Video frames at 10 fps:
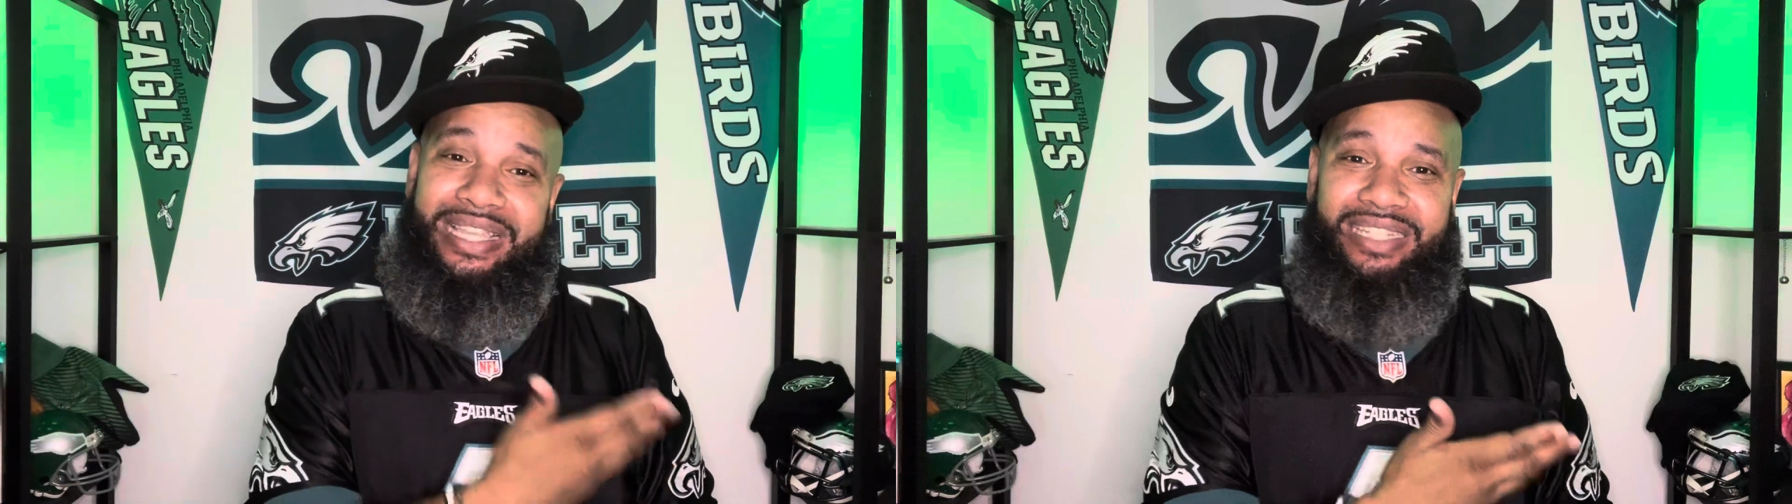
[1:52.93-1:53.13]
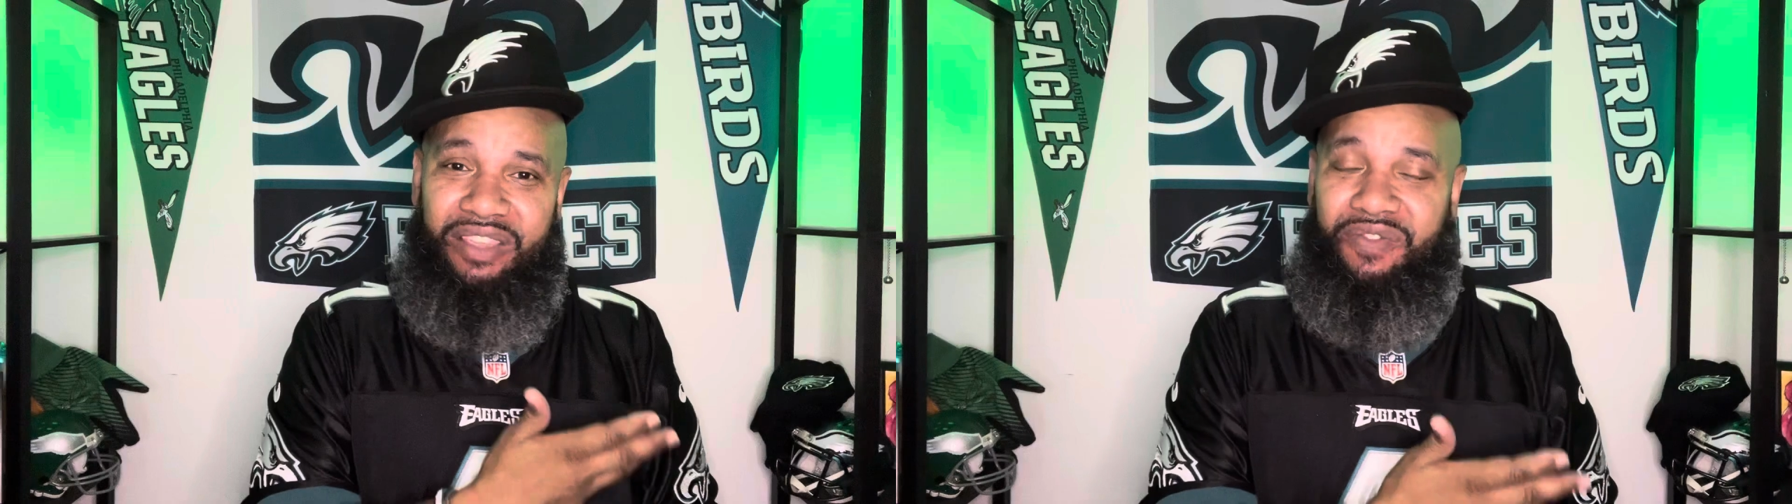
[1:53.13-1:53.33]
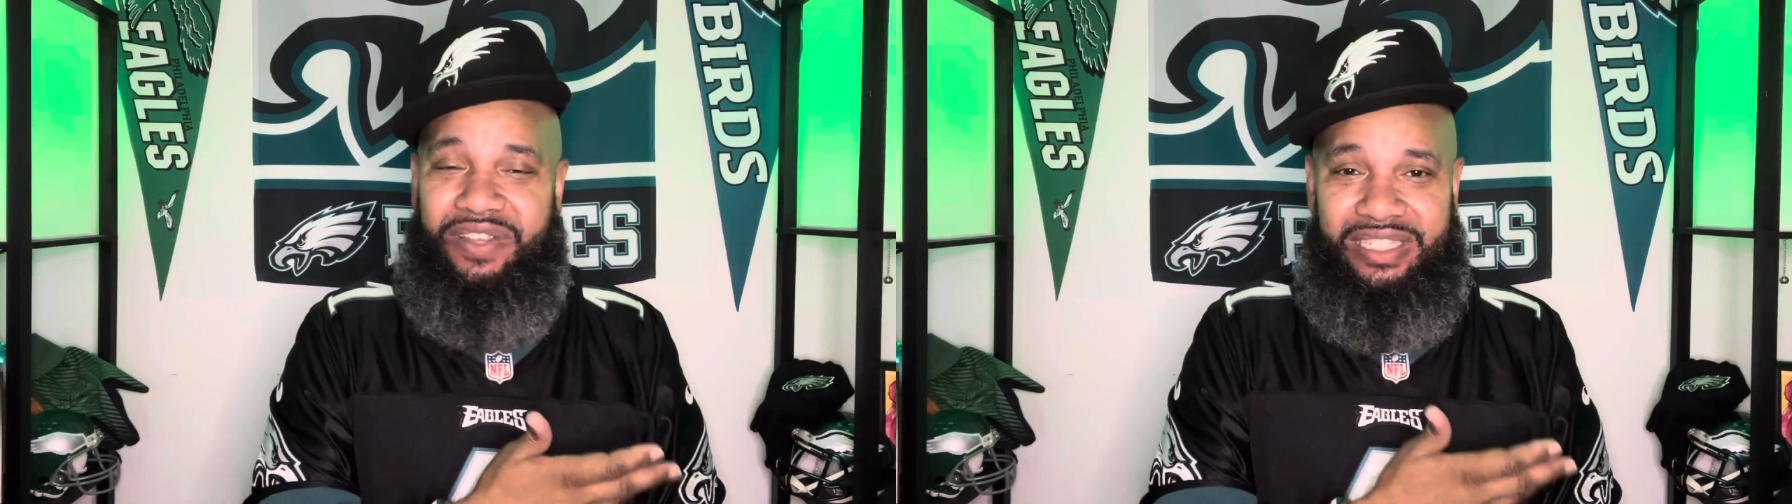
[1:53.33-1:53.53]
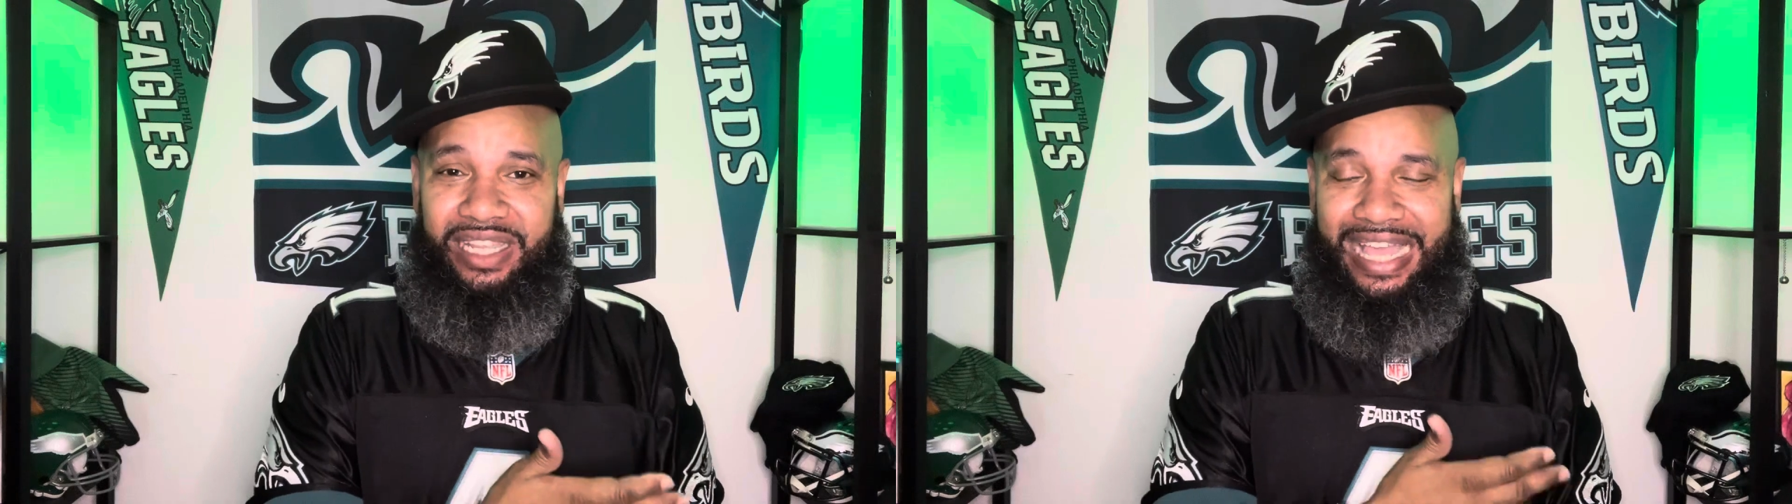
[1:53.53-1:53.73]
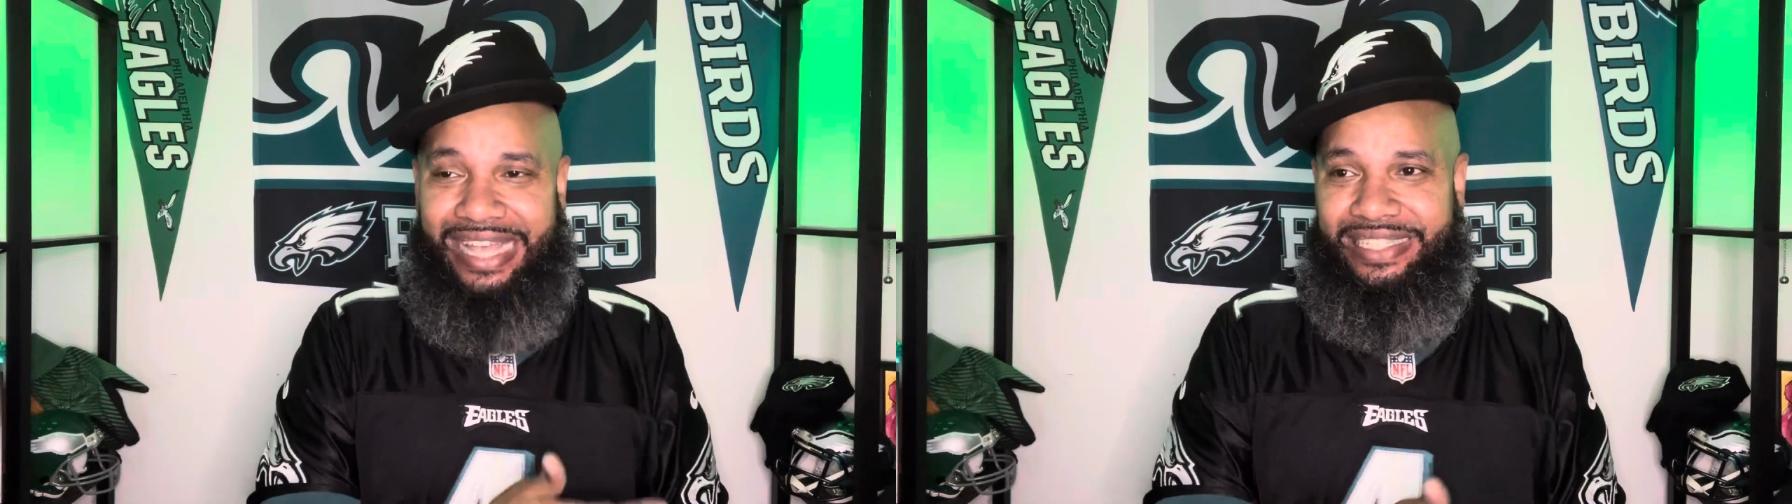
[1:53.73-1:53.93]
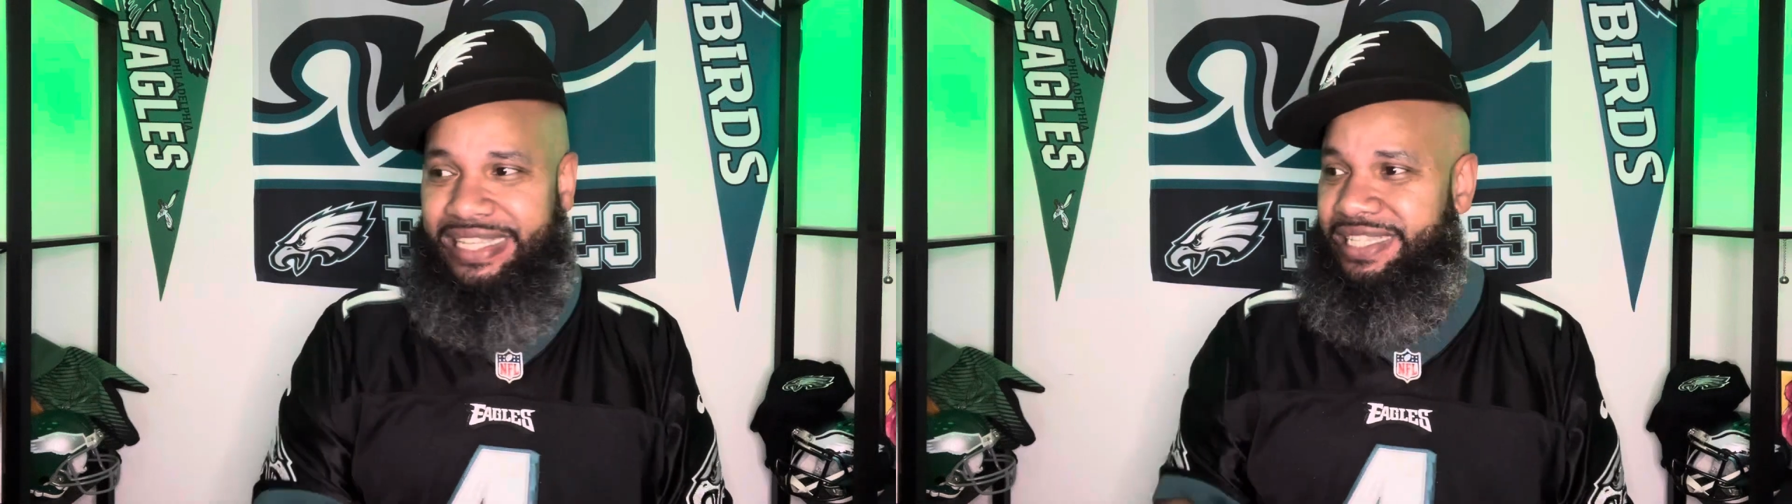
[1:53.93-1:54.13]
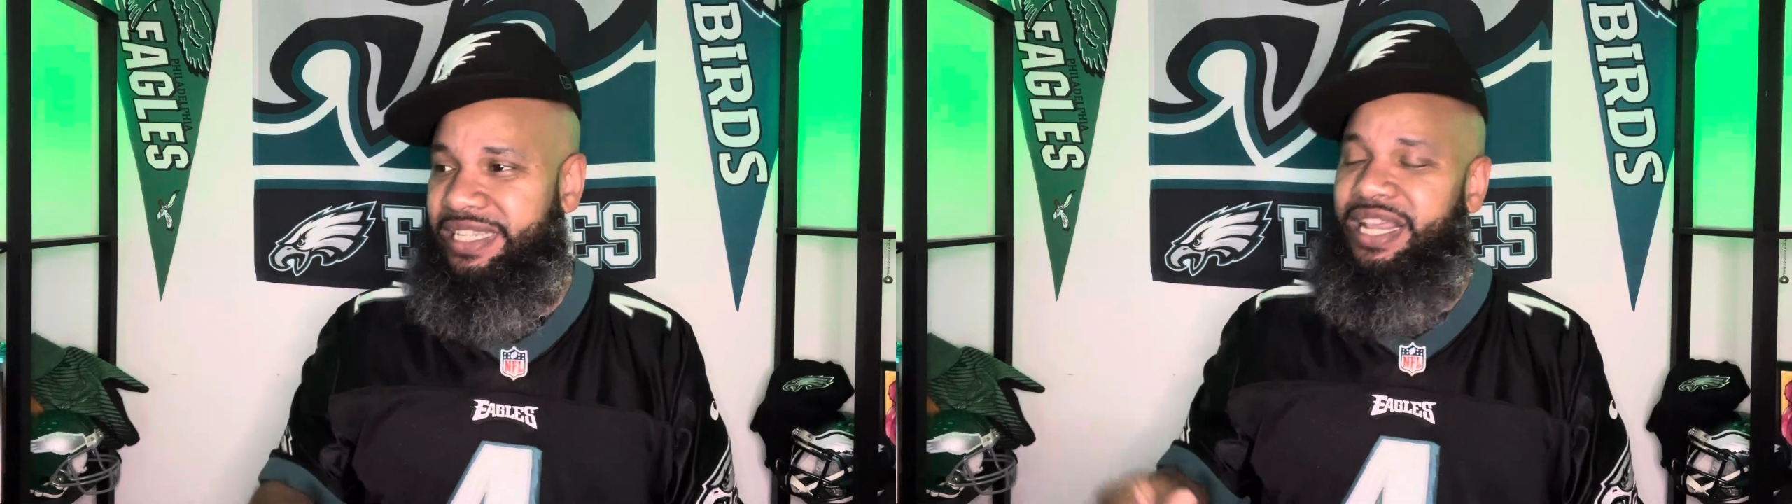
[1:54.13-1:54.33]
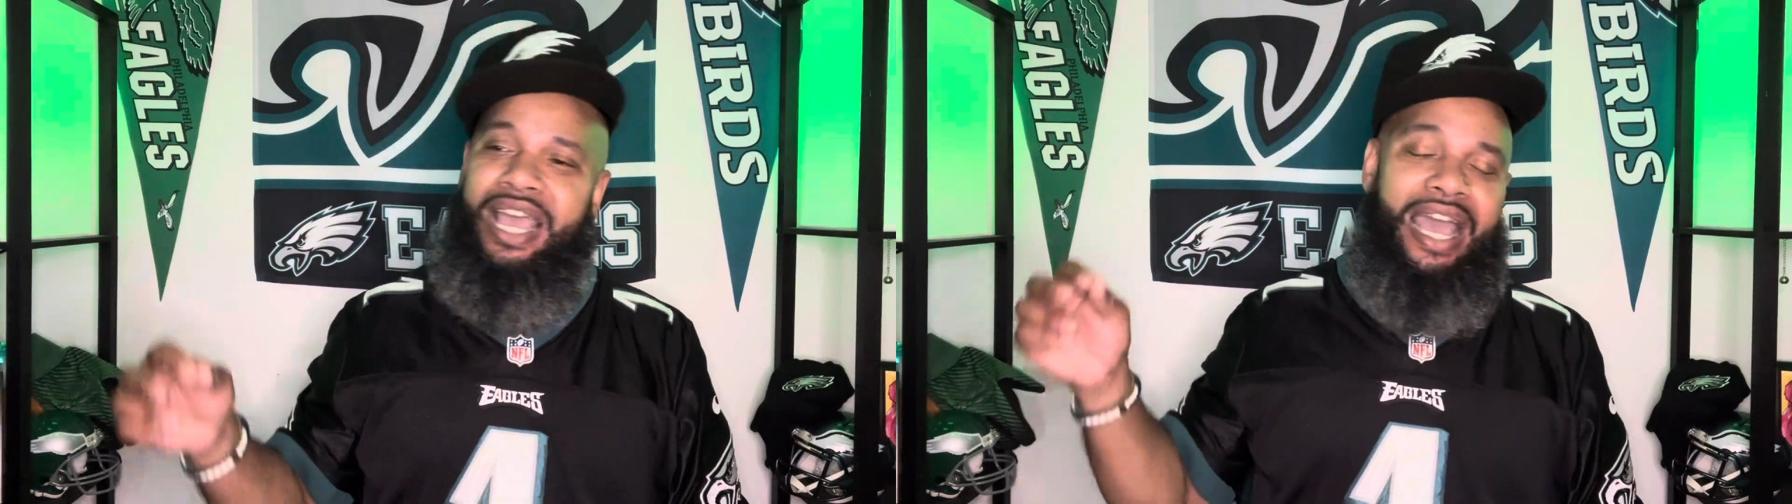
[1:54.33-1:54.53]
that defense did last season.